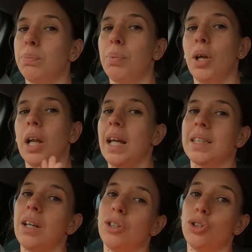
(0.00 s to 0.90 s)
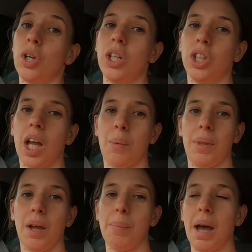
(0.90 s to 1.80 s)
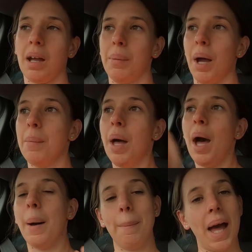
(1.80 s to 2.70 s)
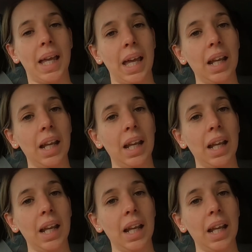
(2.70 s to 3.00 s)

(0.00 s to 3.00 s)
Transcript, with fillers: put your legs out as straight as you can without your back coming up and back in,